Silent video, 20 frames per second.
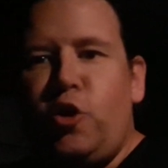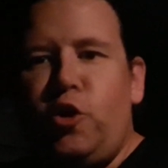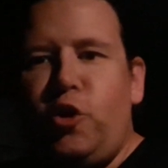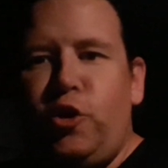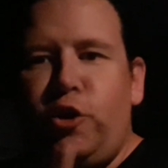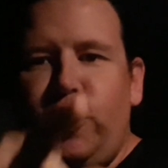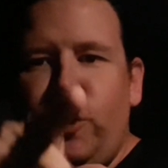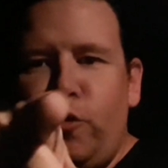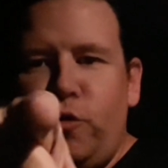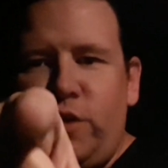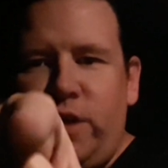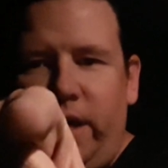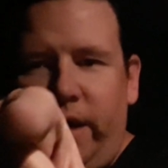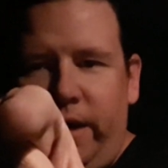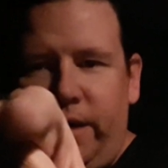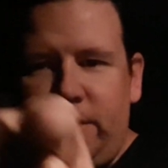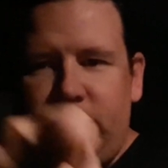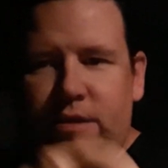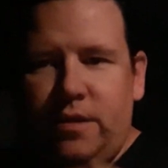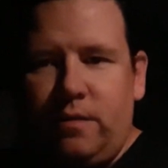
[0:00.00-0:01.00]
You did
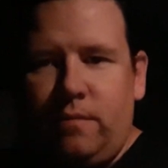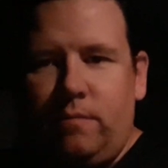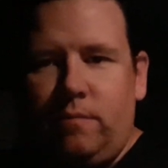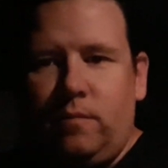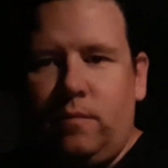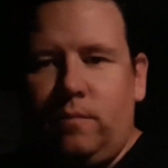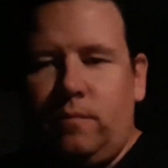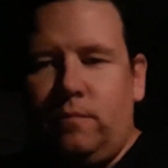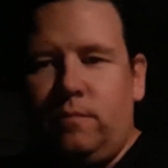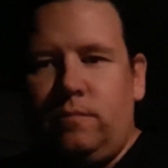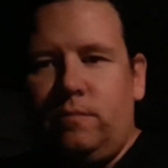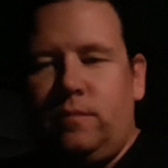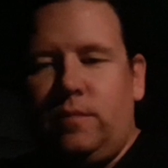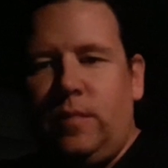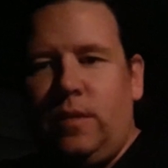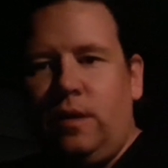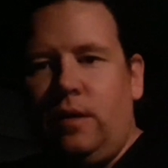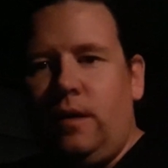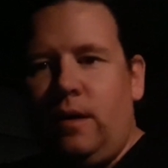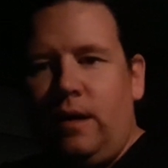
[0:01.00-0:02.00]
it.
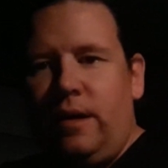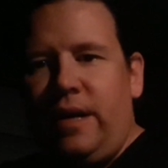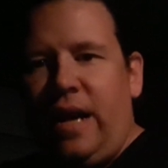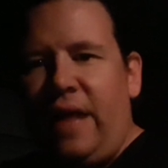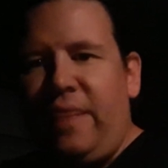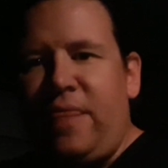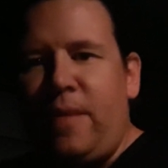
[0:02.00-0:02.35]
Not